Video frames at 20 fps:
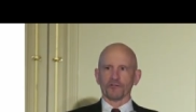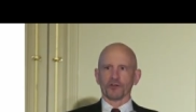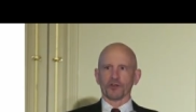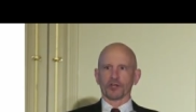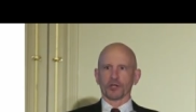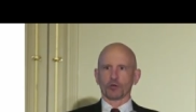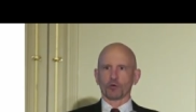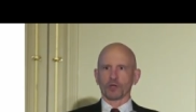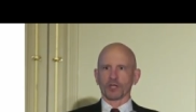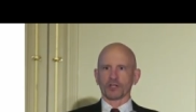
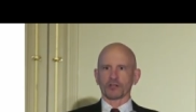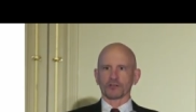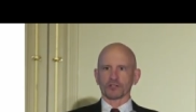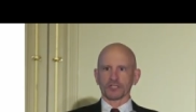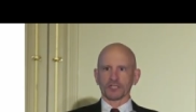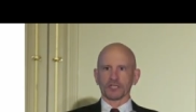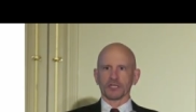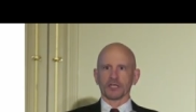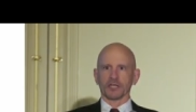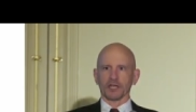very
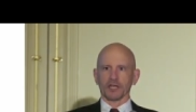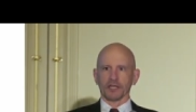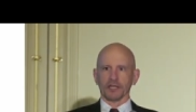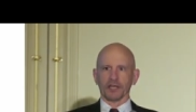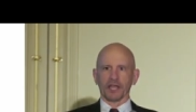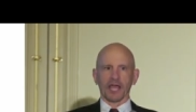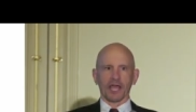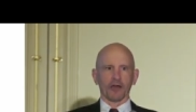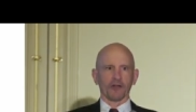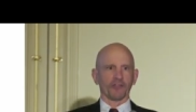quickly
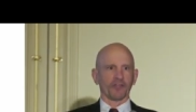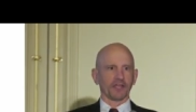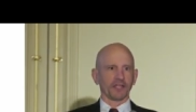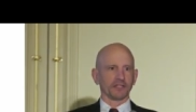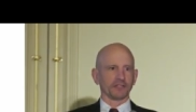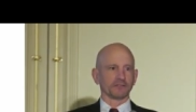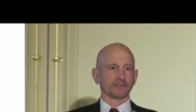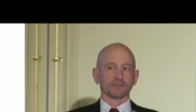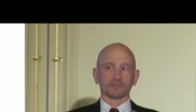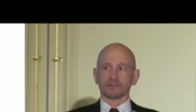in how
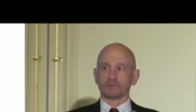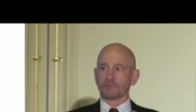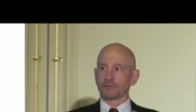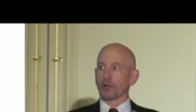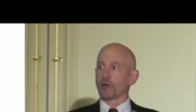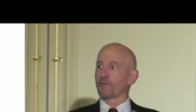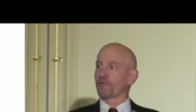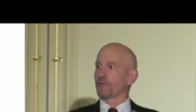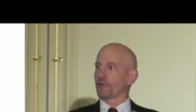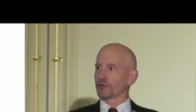they
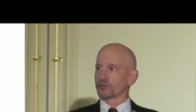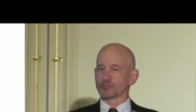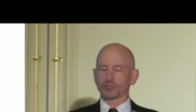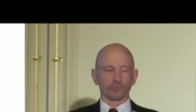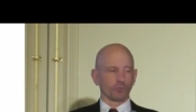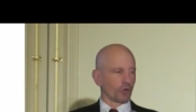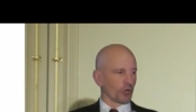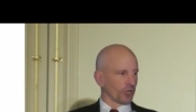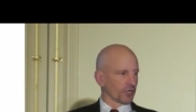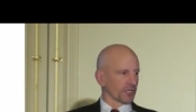are first
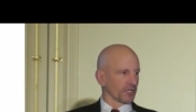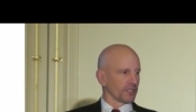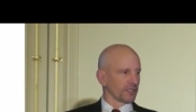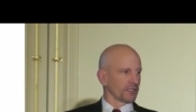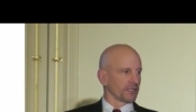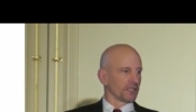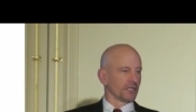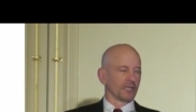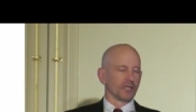to market.